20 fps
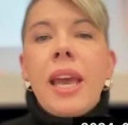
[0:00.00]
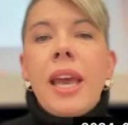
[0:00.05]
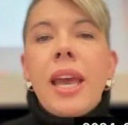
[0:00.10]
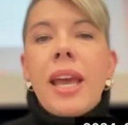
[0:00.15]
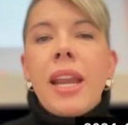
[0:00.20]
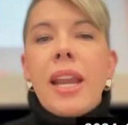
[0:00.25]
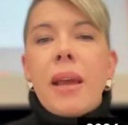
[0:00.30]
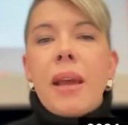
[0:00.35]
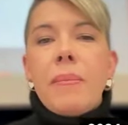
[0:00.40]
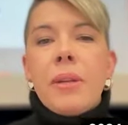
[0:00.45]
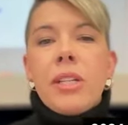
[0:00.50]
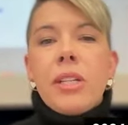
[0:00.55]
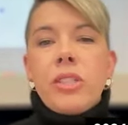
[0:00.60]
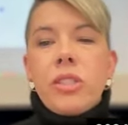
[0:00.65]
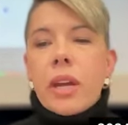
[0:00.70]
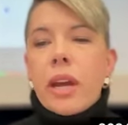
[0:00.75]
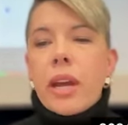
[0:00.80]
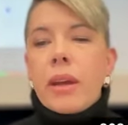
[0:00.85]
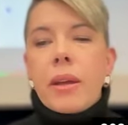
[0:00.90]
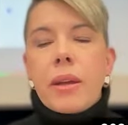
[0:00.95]
and I'm going
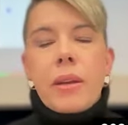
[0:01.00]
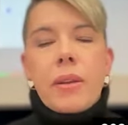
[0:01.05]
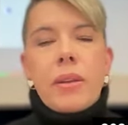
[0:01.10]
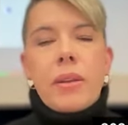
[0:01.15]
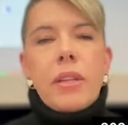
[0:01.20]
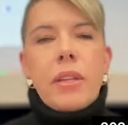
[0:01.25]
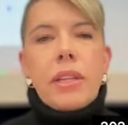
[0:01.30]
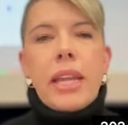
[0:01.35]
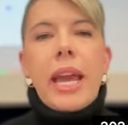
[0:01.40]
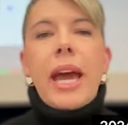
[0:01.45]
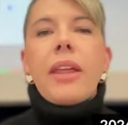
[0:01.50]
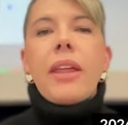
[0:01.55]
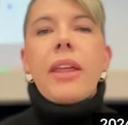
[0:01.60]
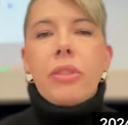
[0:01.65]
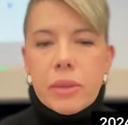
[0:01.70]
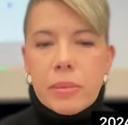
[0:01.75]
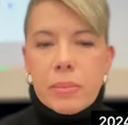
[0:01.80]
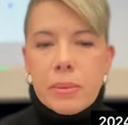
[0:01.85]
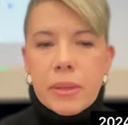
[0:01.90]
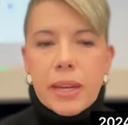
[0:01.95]
to,
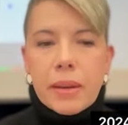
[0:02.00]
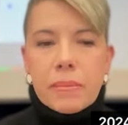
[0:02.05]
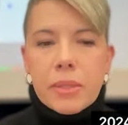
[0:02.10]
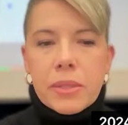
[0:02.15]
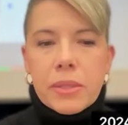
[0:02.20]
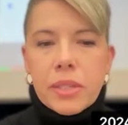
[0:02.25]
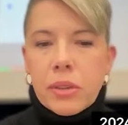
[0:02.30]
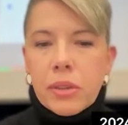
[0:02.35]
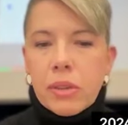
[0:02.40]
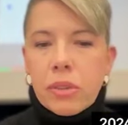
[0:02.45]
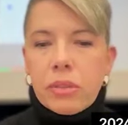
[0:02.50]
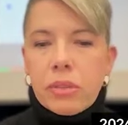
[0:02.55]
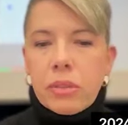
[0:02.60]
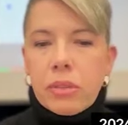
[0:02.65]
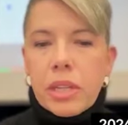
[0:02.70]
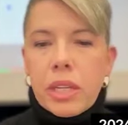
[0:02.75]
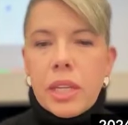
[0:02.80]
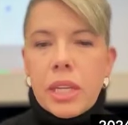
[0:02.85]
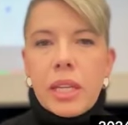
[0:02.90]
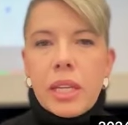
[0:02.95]
3 p.m. So
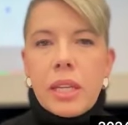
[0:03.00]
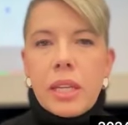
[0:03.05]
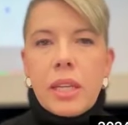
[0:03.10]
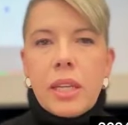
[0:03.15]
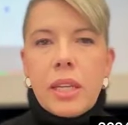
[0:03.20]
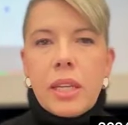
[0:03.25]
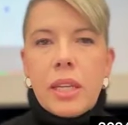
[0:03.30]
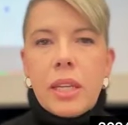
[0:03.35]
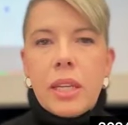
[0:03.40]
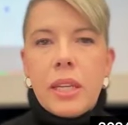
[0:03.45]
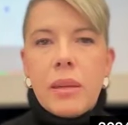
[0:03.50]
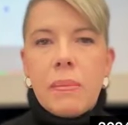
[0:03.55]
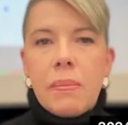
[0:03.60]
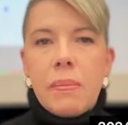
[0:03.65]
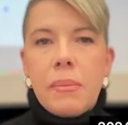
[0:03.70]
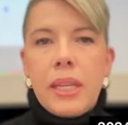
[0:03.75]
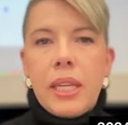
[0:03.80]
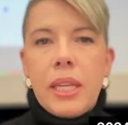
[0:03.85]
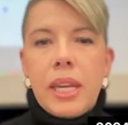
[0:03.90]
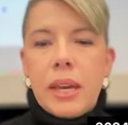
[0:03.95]
3
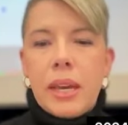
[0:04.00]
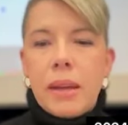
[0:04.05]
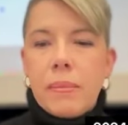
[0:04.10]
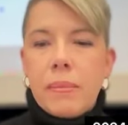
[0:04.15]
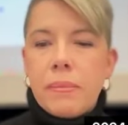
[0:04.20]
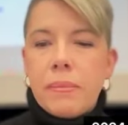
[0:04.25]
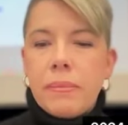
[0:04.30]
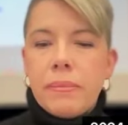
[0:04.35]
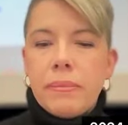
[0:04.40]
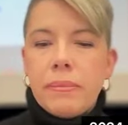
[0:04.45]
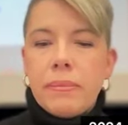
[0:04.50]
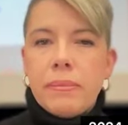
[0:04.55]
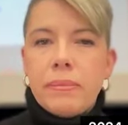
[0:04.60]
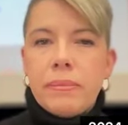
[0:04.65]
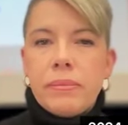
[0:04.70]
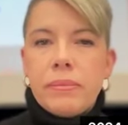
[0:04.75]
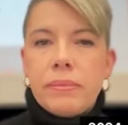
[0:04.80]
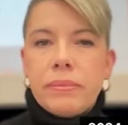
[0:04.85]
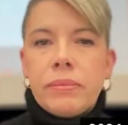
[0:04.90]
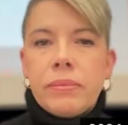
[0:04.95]
p.m.
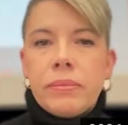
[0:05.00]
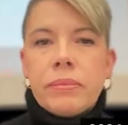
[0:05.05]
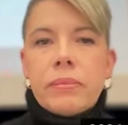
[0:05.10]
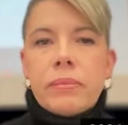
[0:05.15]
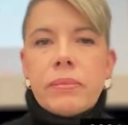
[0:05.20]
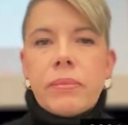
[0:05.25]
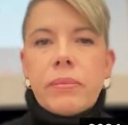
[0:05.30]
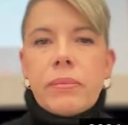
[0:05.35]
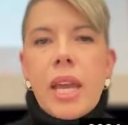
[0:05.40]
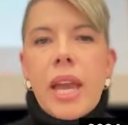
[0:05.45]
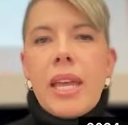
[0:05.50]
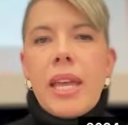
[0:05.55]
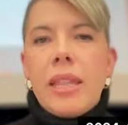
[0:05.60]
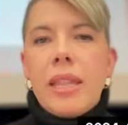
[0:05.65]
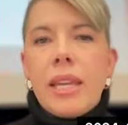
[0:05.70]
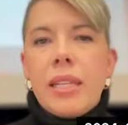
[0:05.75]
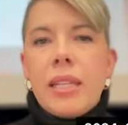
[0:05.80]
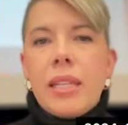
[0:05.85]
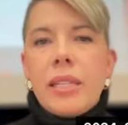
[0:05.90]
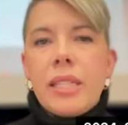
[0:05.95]

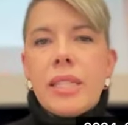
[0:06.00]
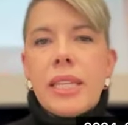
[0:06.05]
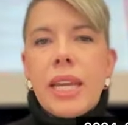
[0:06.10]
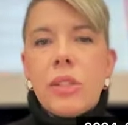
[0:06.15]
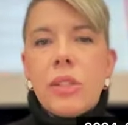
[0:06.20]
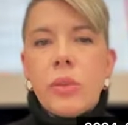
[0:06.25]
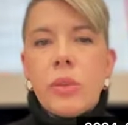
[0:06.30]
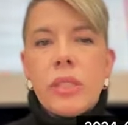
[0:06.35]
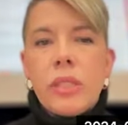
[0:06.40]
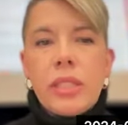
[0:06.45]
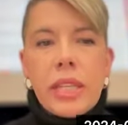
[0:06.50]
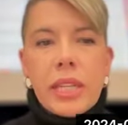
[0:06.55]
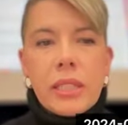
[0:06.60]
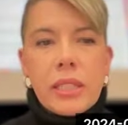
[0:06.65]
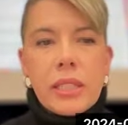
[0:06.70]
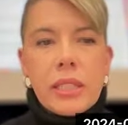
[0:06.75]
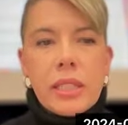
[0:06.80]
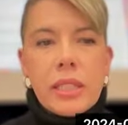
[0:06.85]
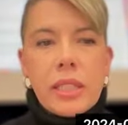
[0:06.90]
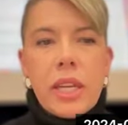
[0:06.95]
and then schedule
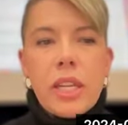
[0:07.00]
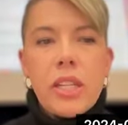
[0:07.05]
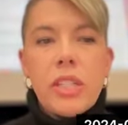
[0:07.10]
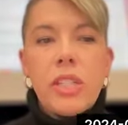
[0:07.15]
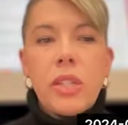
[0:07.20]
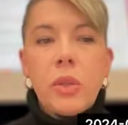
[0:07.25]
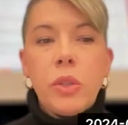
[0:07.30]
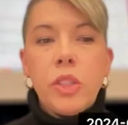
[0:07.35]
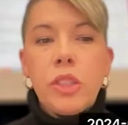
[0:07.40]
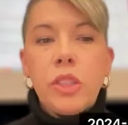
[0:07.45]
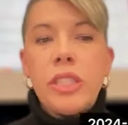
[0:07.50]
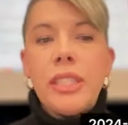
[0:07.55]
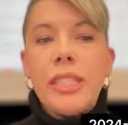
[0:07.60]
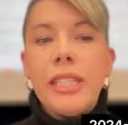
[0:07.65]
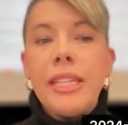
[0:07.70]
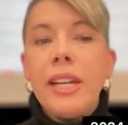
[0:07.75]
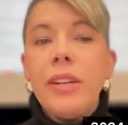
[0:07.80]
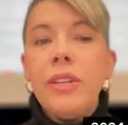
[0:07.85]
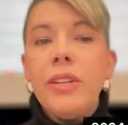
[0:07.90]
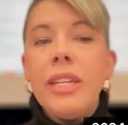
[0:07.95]
send. So you'll
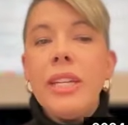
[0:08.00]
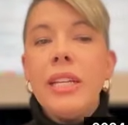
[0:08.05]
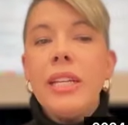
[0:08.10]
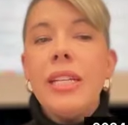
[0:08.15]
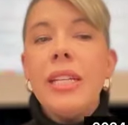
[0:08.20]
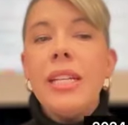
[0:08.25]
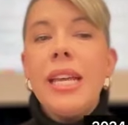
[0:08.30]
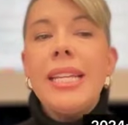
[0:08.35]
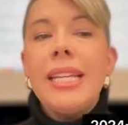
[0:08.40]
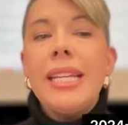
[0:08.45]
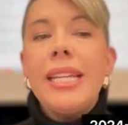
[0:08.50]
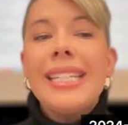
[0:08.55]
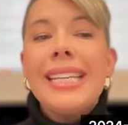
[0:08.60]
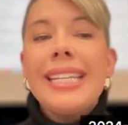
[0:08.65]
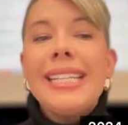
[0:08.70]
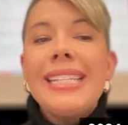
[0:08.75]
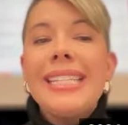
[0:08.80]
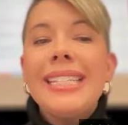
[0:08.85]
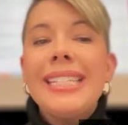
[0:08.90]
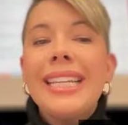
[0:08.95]
see down here,
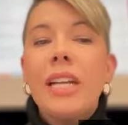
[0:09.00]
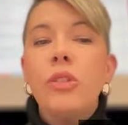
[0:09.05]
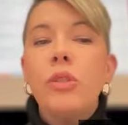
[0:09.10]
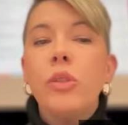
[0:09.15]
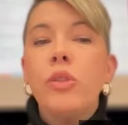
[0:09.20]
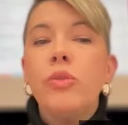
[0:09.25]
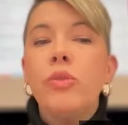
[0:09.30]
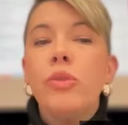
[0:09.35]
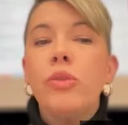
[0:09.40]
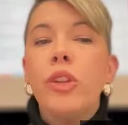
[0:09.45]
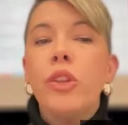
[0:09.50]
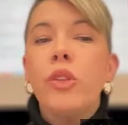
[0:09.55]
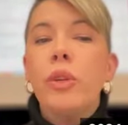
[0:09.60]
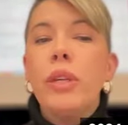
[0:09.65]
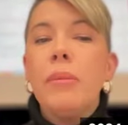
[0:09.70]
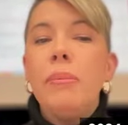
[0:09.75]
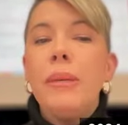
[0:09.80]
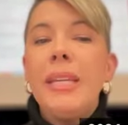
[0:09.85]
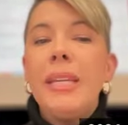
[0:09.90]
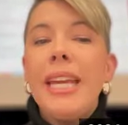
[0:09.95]
send schedule for
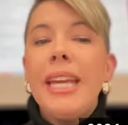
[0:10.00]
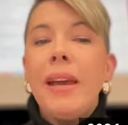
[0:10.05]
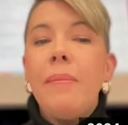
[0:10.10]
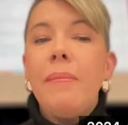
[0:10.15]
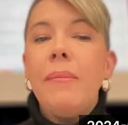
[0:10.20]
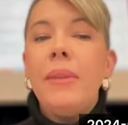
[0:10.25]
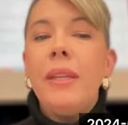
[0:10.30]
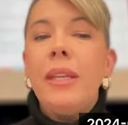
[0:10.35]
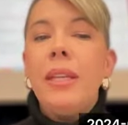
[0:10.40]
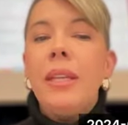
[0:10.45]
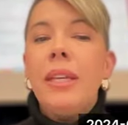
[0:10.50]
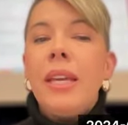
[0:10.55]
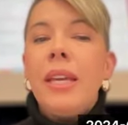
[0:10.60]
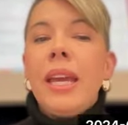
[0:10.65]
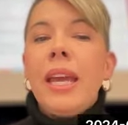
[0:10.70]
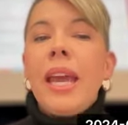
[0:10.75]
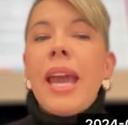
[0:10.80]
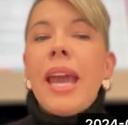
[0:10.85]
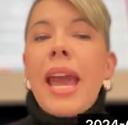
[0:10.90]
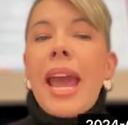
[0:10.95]
3 p.m.
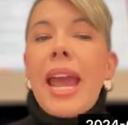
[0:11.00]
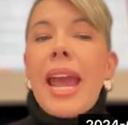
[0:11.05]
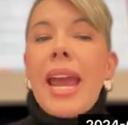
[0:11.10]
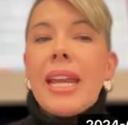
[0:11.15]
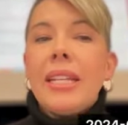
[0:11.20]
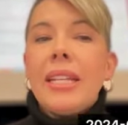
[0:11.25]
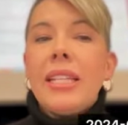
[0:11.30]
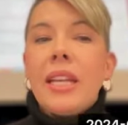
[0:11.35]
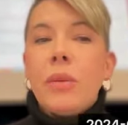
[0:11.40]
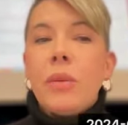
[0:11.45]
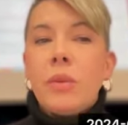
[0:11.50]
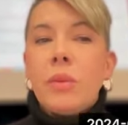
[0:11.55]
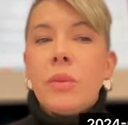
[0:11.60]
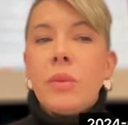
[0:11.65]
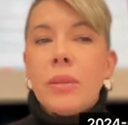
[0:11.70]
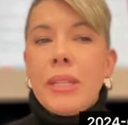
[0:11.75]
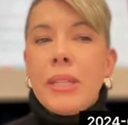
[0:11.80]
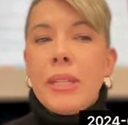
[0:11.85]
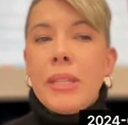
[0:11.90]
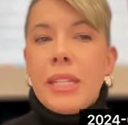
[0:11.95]
and it will
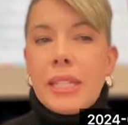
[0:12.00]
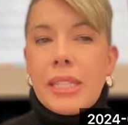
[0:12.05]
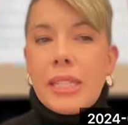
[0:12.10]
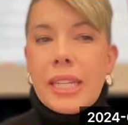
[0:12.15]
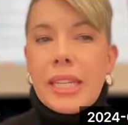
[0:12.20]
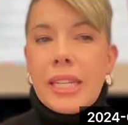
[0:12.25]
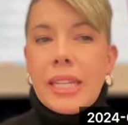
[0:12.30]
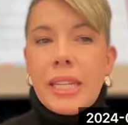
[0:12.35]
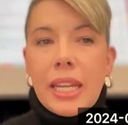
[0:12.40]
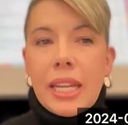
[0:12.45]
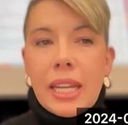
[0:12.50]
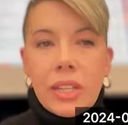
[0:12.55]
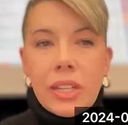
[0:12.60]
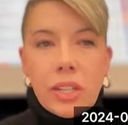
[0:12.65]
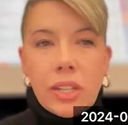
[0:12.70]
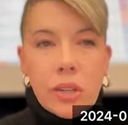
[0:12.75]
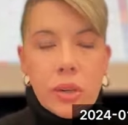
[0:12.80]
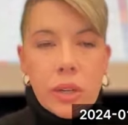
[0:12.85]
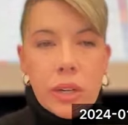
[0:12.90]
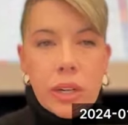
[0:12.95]
be sitting
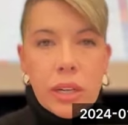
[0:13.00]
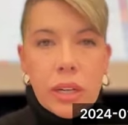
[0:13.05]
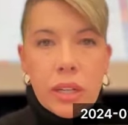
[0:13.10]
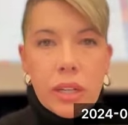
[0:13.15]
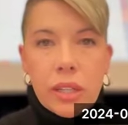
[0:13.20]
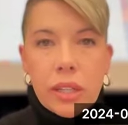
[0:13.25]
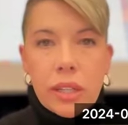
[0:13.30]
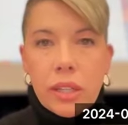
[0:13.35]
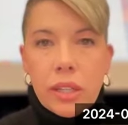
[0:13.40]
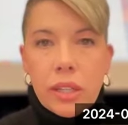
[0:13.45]
in your,